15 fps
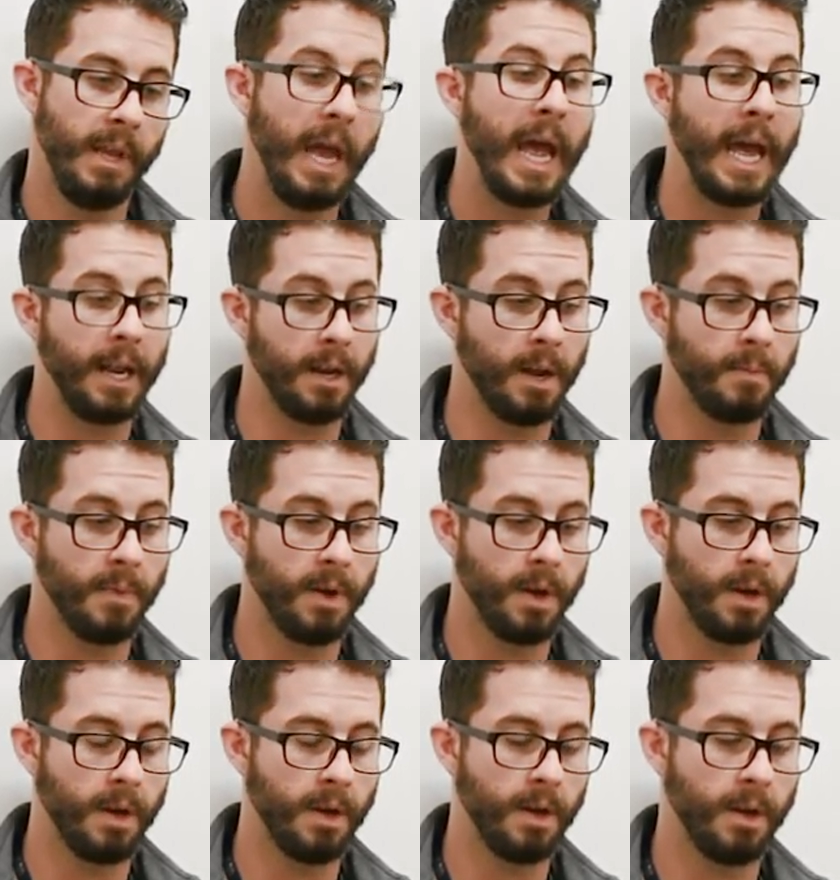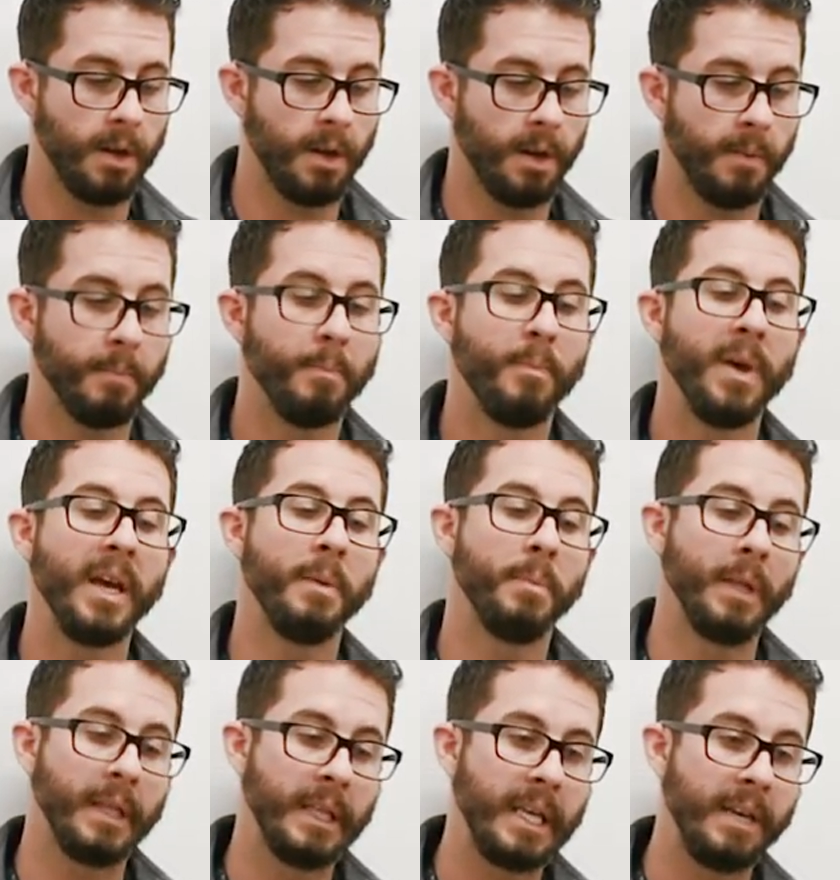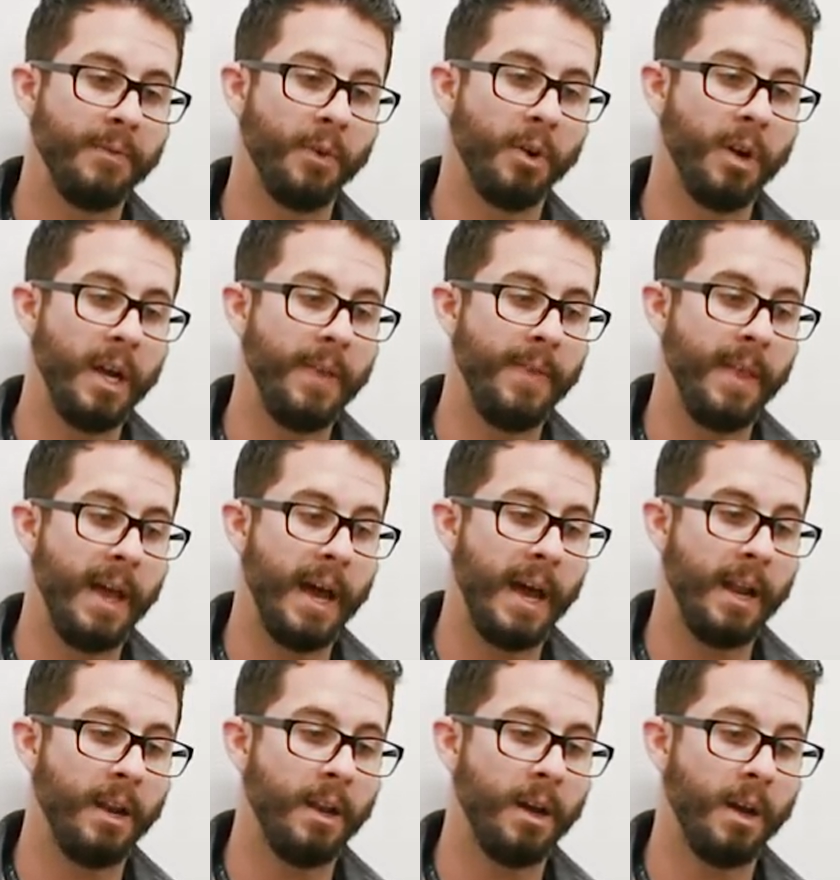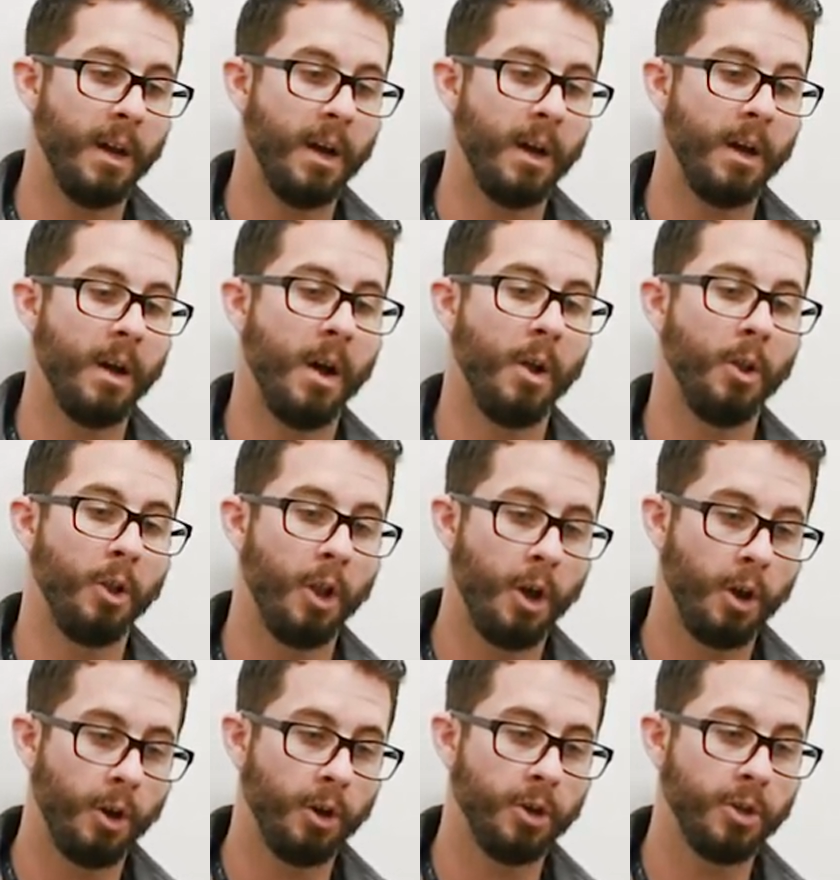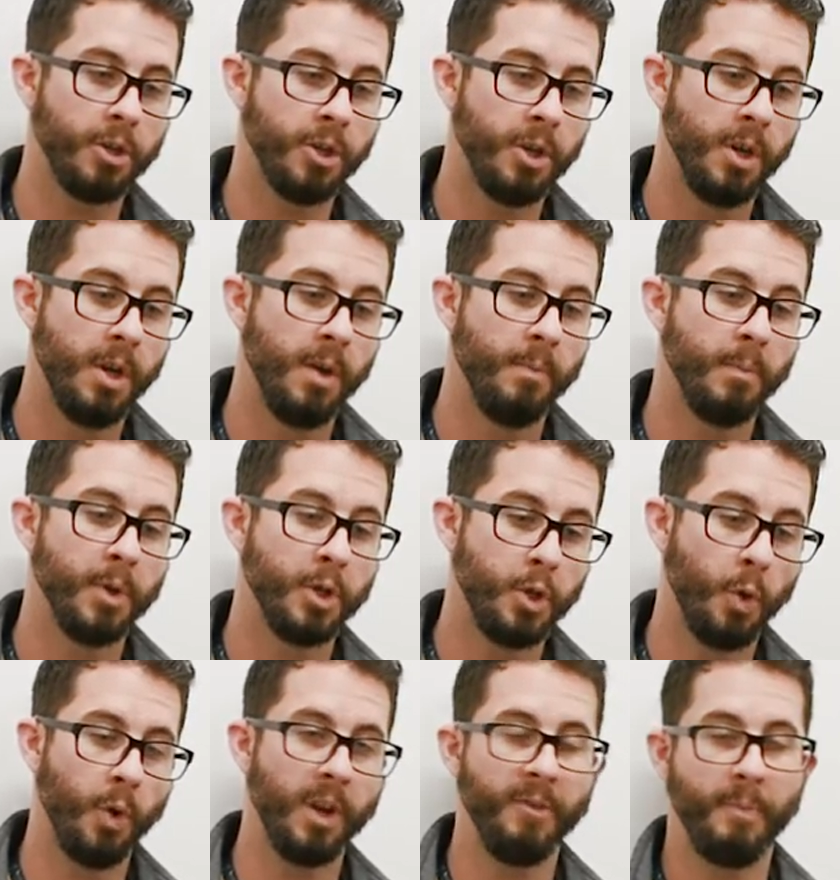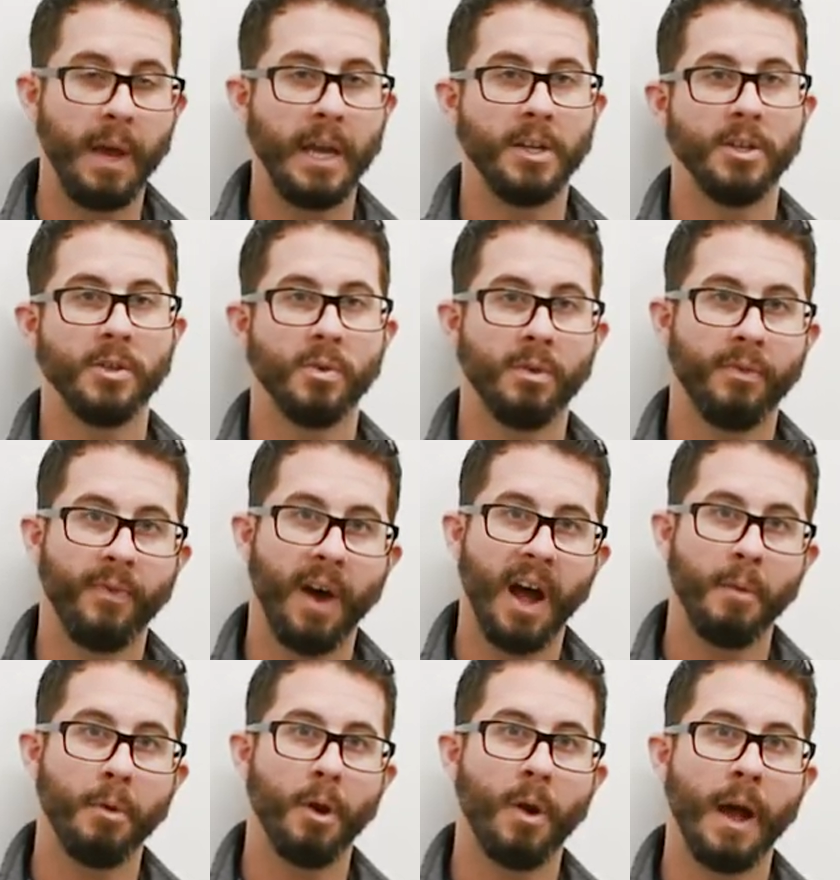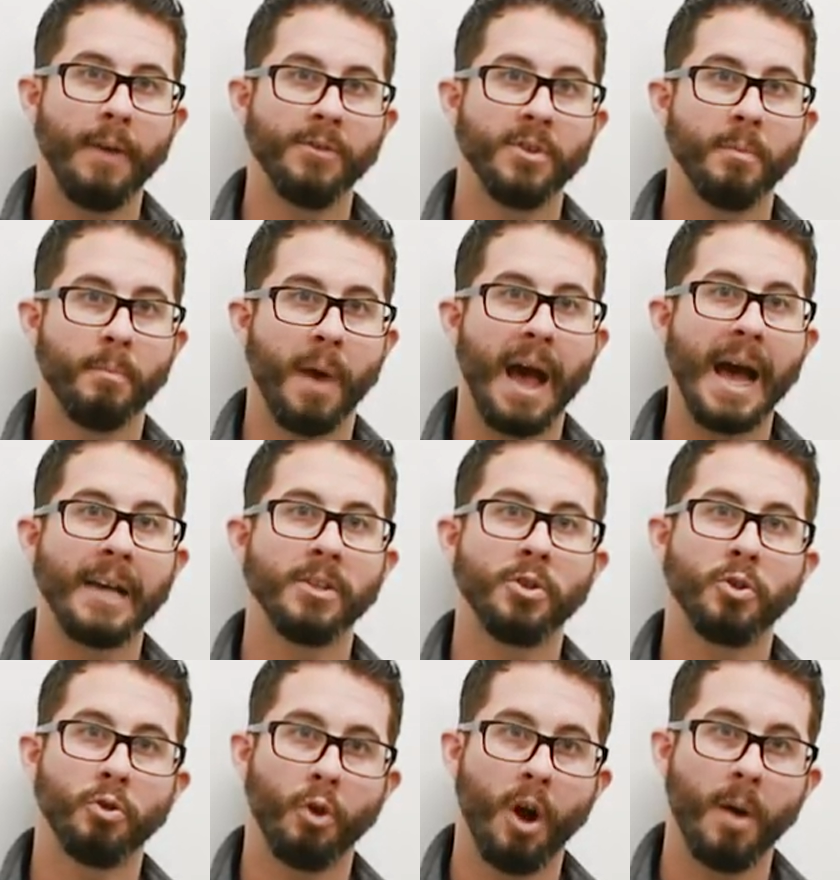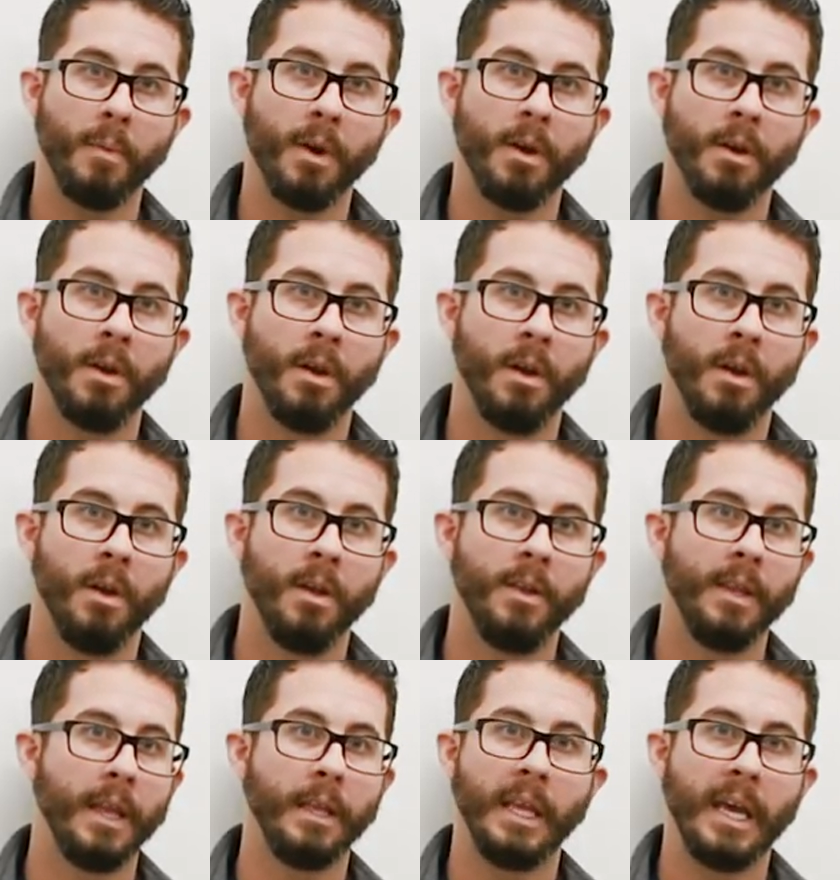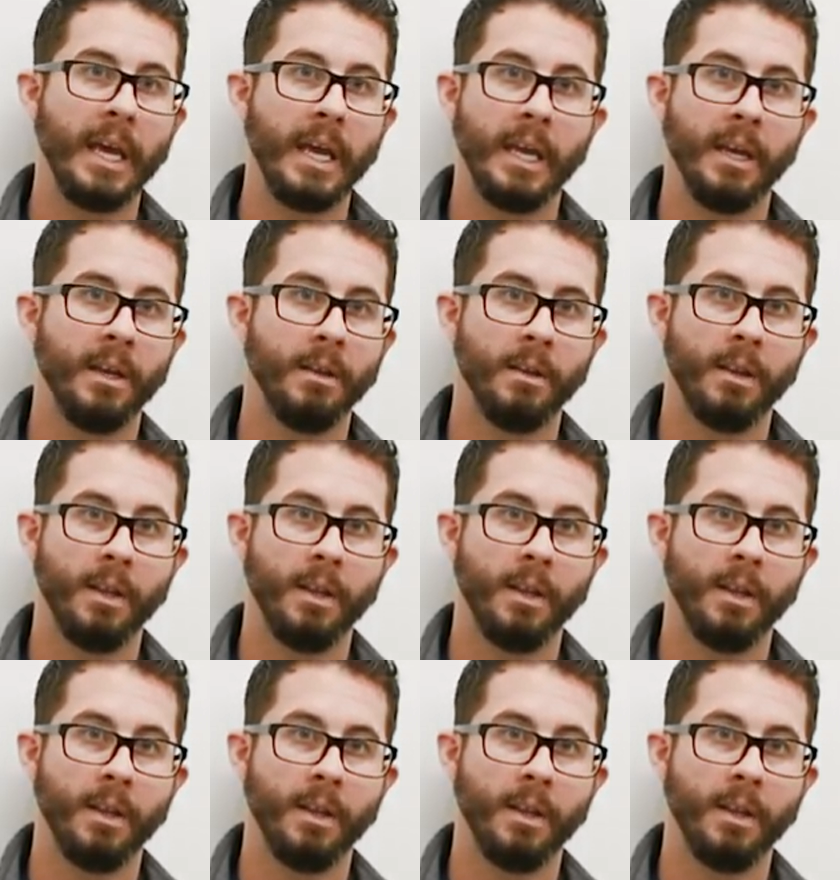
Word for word: and I'm a, a big believer in that uh, a large majority of patients with fibro have some past trauma that they